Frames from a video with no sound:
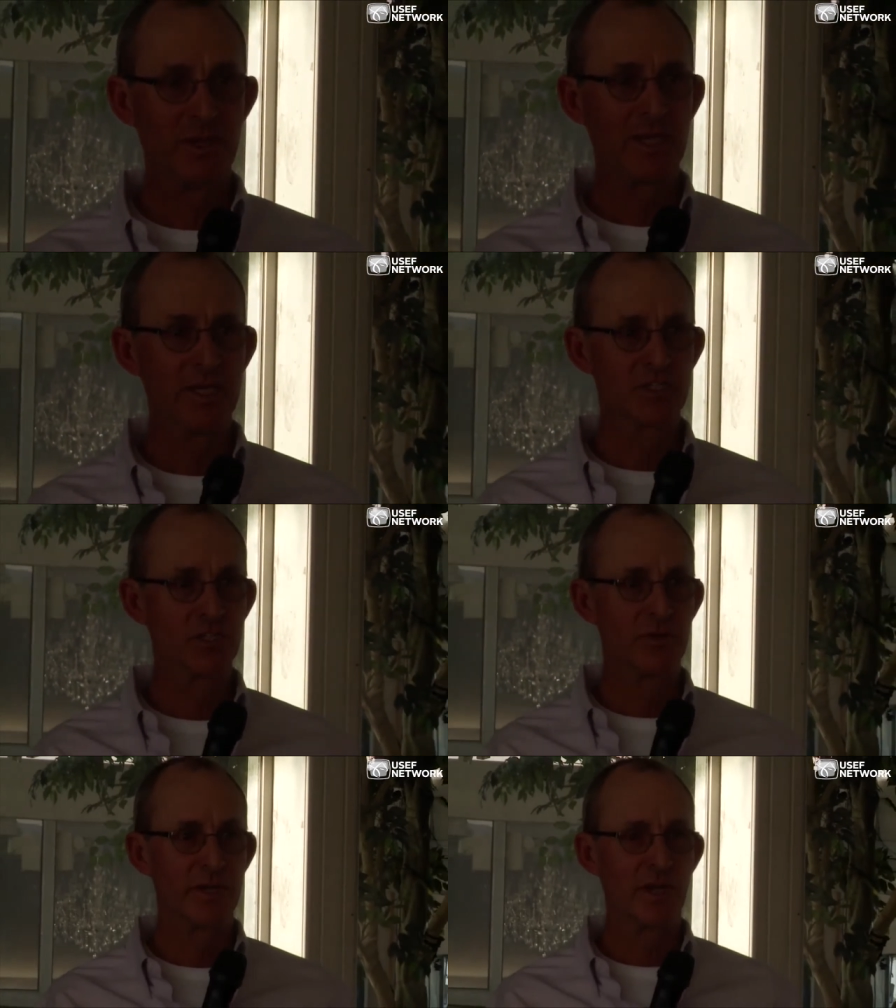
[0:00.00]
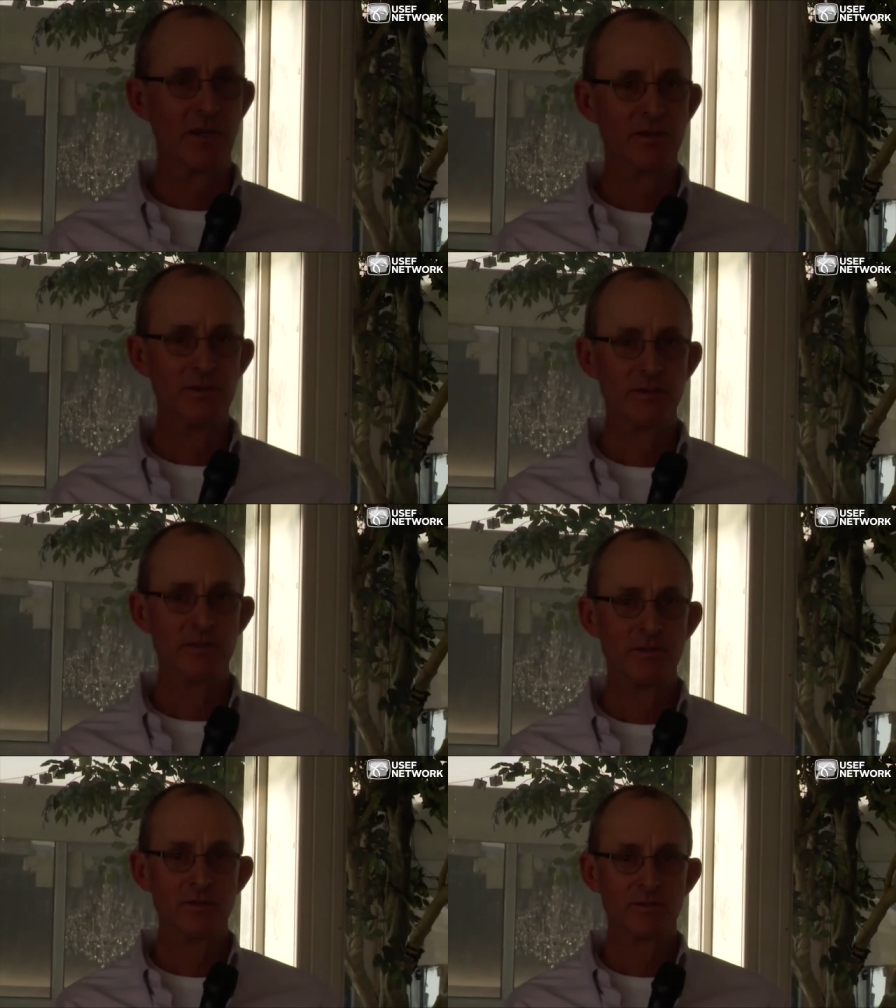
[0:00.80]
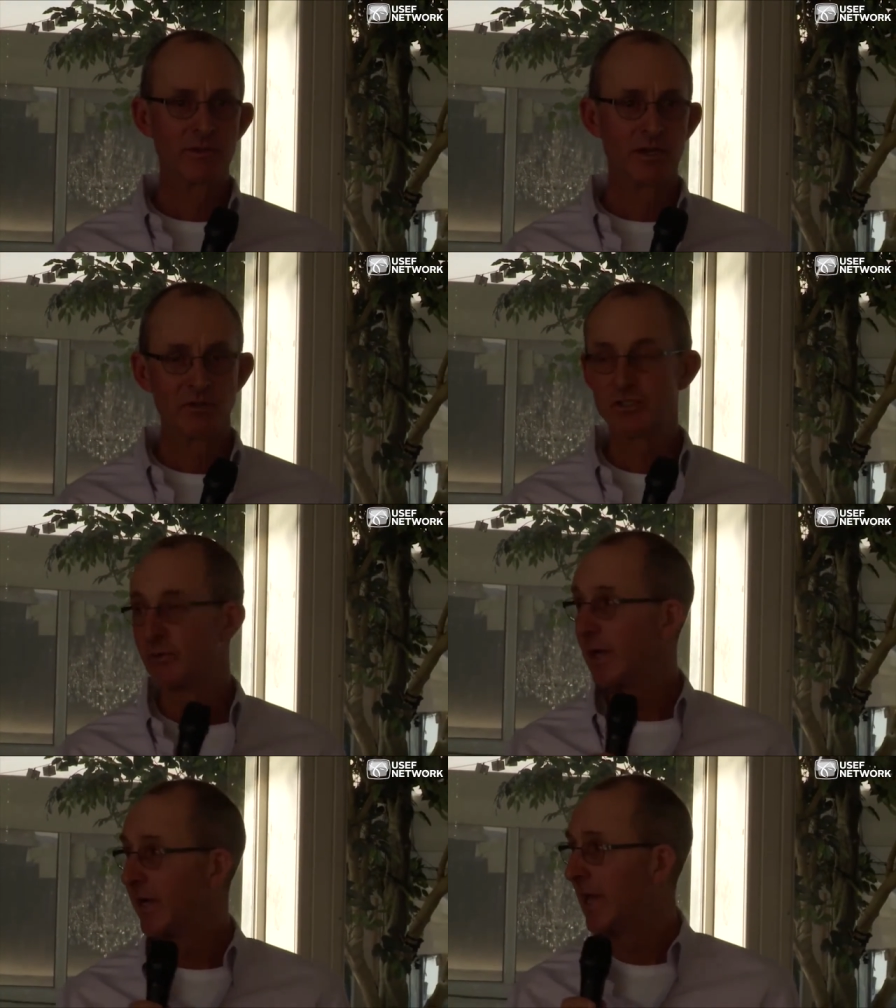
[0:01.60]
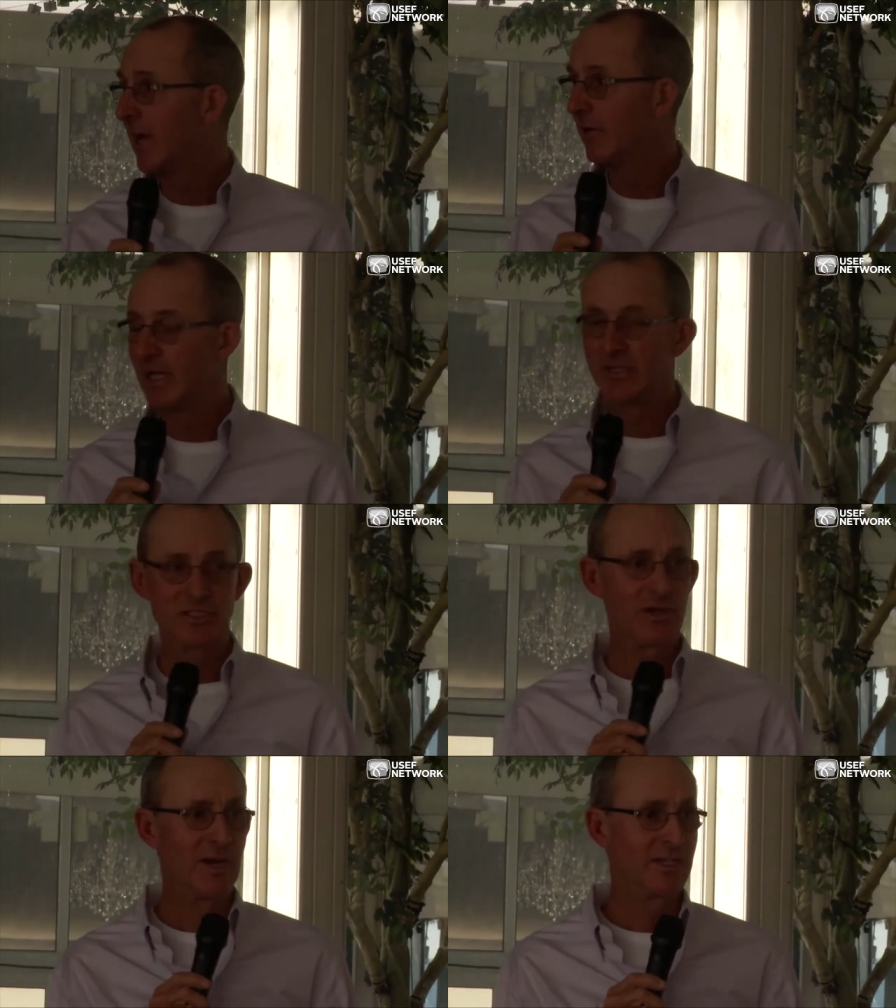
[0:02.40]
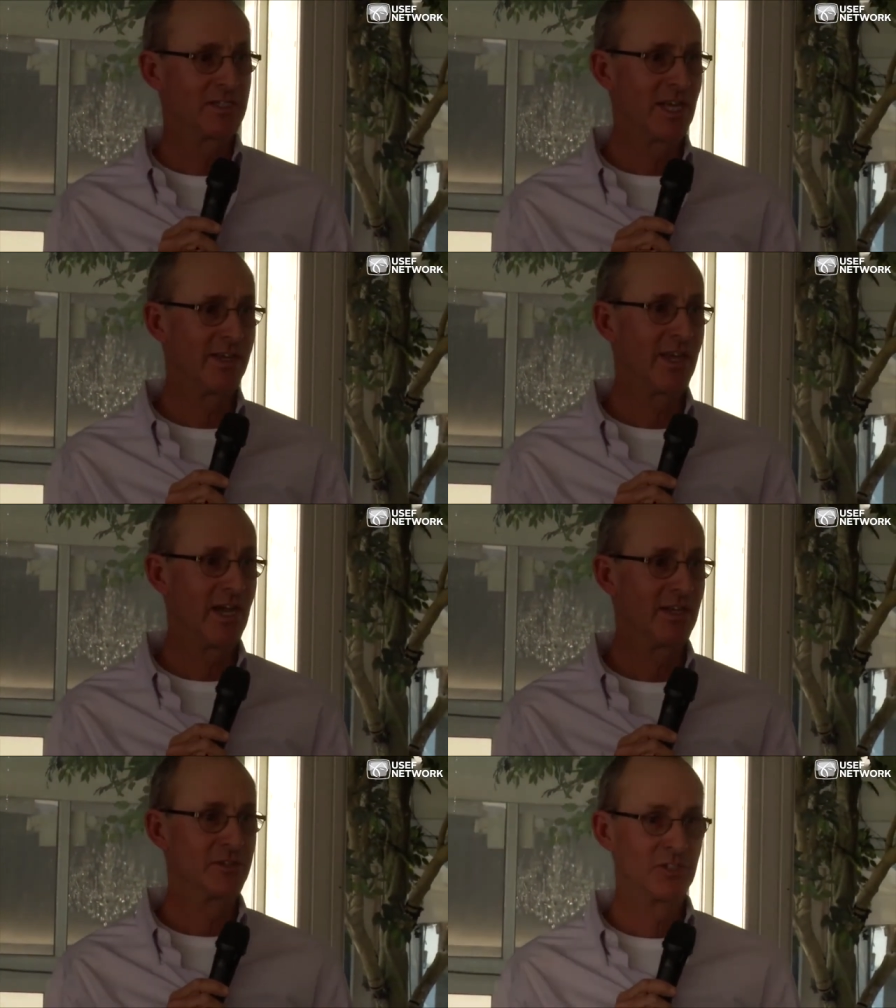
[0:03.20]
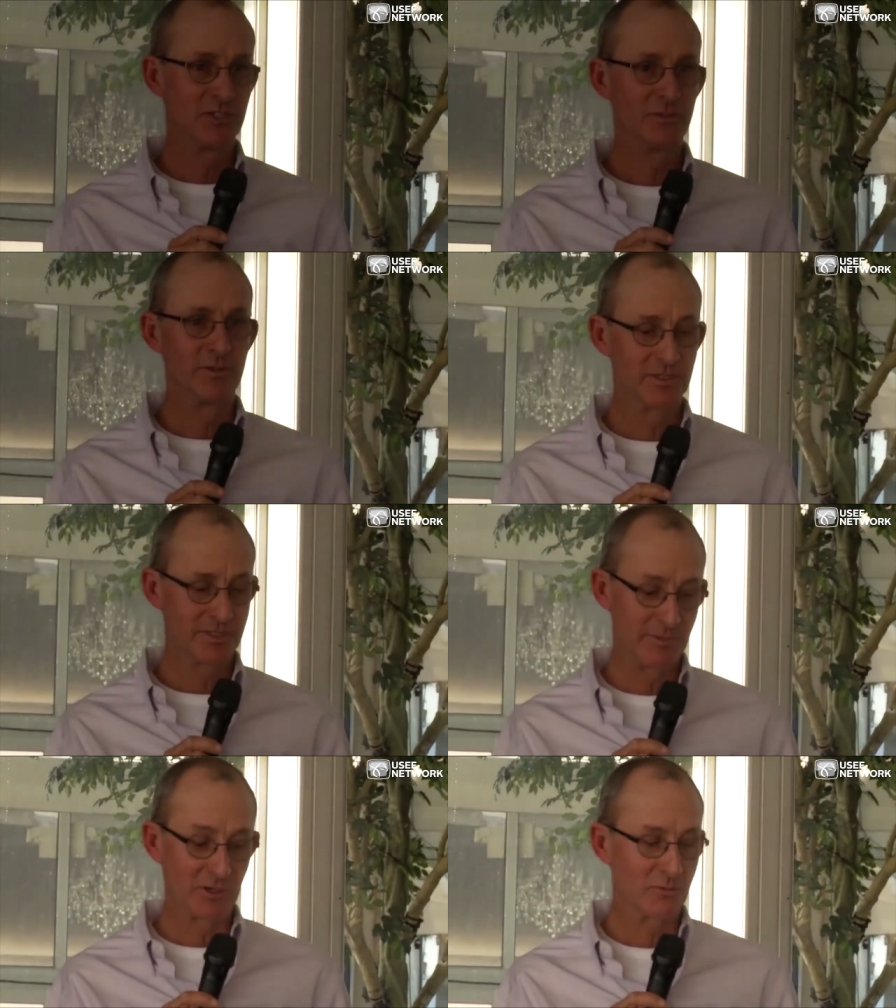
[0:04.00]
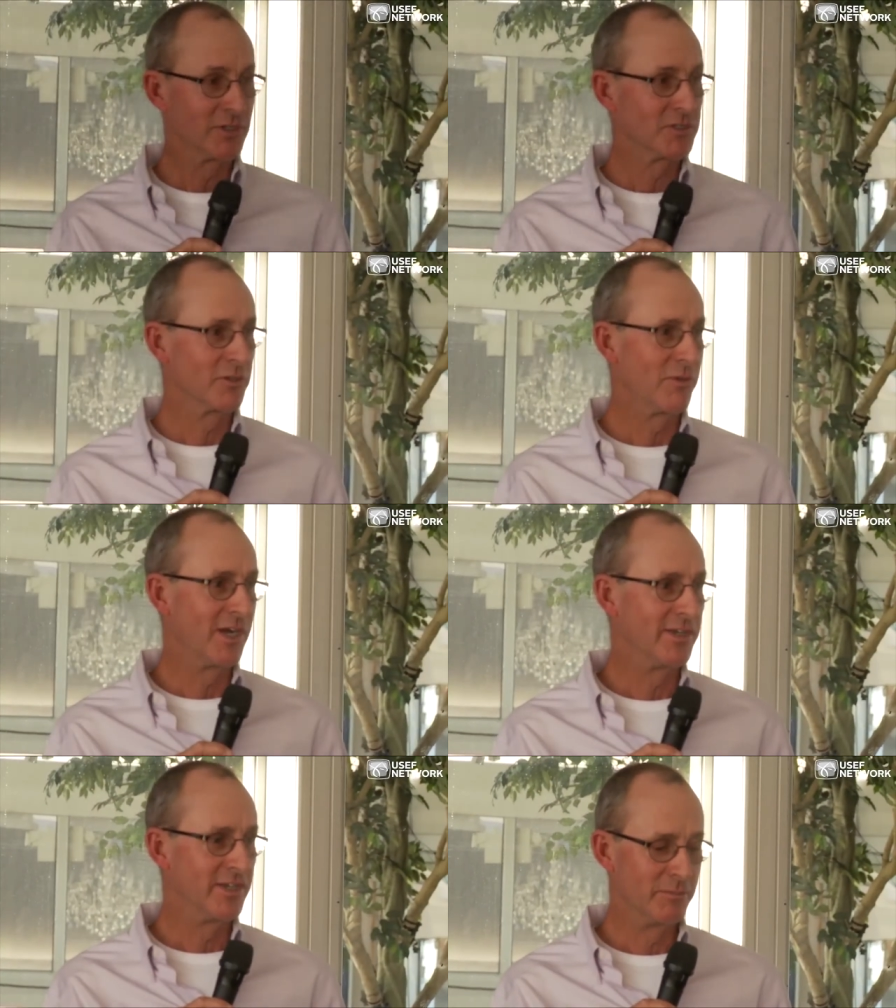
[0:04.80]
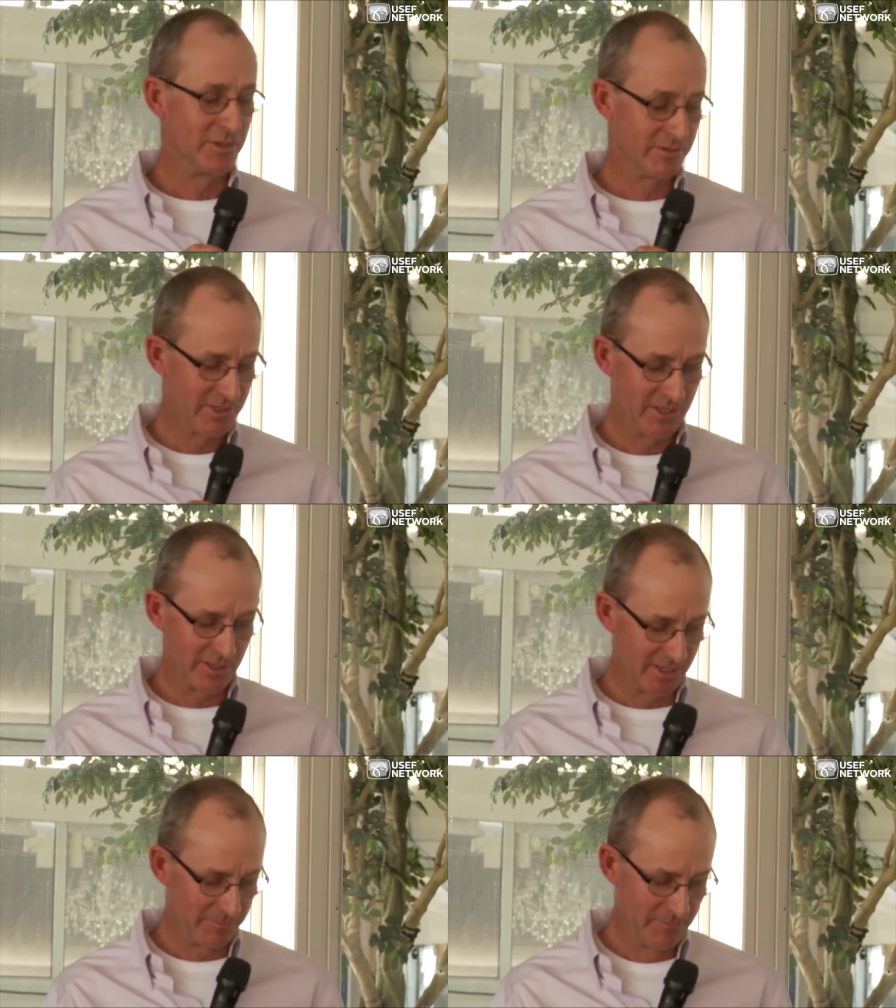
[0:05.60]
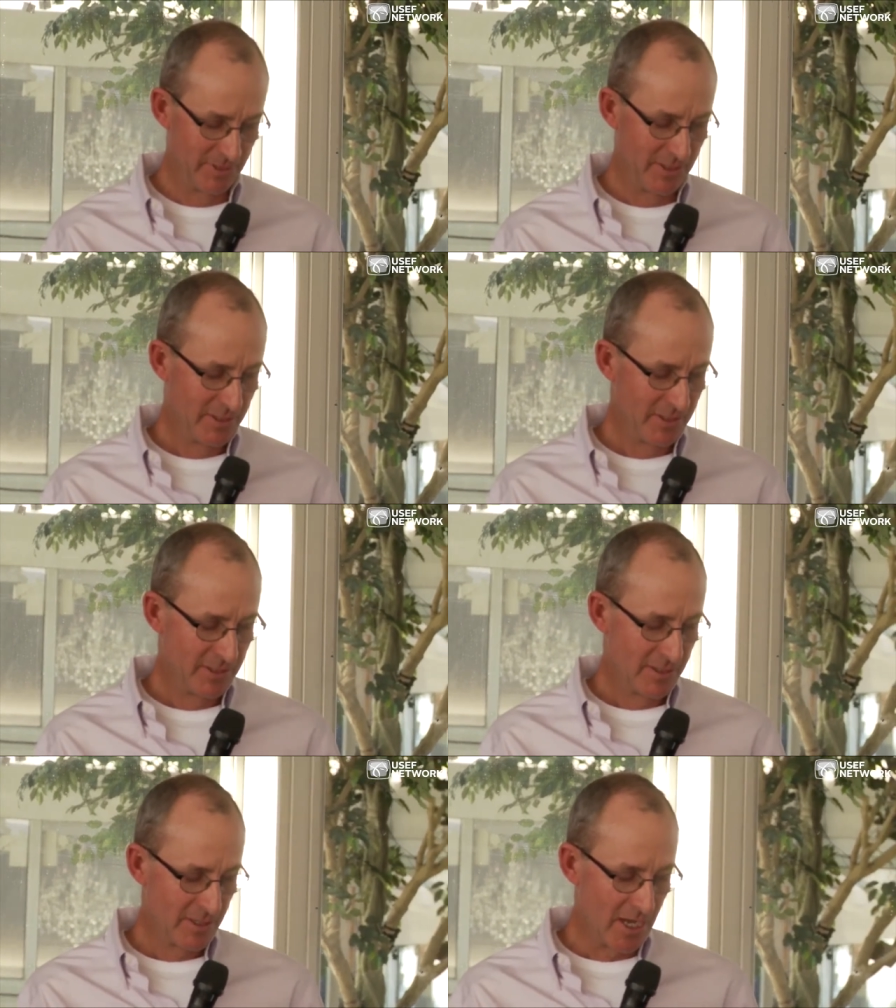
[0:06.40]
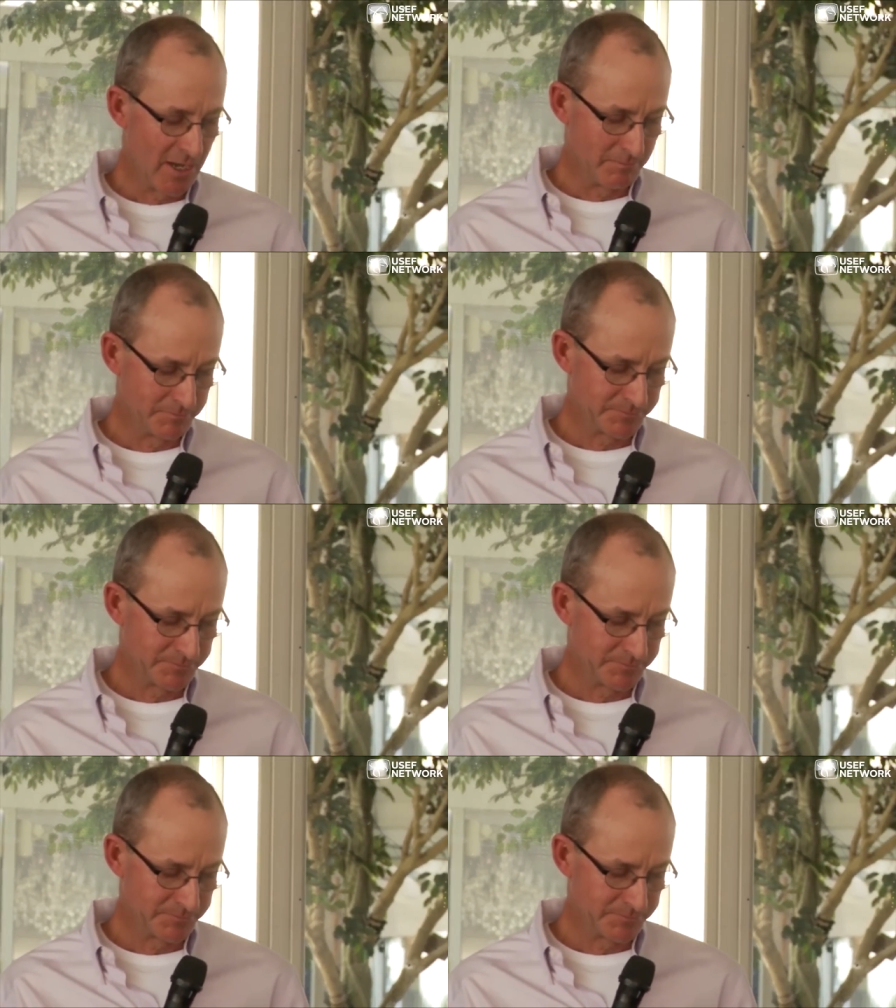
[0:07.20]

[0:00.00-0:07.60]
big issue in our culture right now, and so I signed on to do this. I'm not quite sure why I did, but here I am. Um,